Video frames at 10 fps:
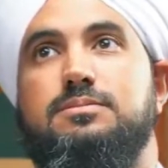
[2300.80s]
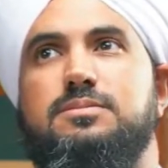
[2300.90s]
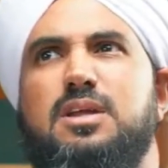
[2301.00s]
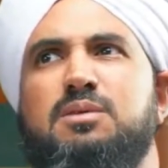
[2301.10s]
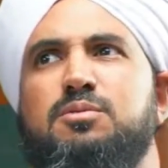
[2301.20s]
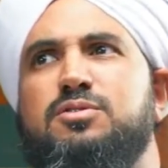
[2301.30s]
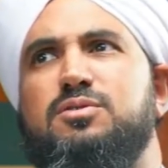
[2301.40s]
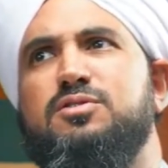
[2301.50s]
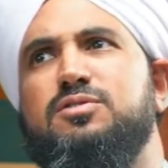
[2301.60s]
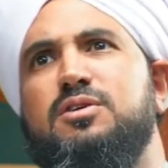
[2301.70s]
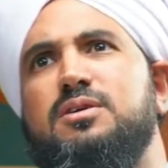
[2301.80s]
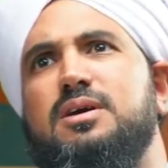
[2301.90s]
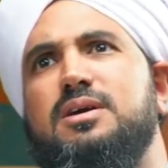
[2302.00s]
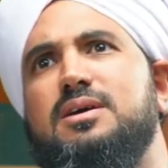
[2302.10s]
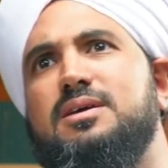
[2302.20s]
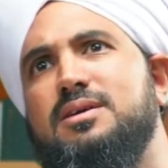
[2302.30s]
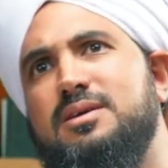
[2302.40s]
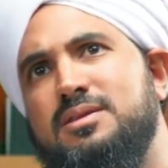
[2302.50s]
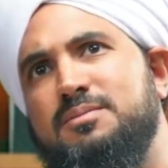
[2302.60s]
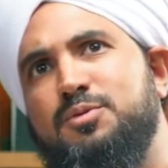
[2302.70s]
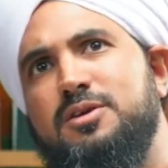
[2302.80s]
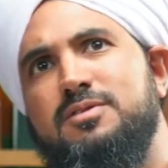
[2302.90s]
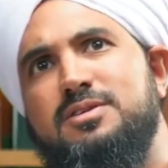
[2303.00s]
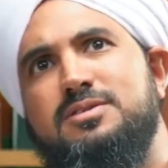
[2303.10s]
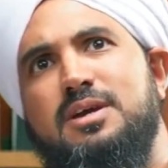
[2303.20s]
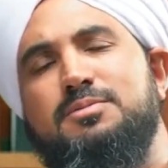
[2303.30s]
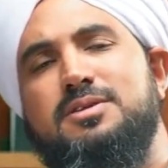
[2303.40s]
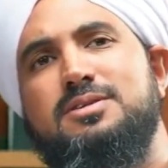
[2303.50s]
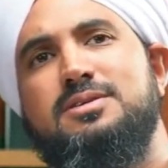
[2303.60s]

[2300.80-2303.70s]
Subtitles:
and we should also, in the previous chapters,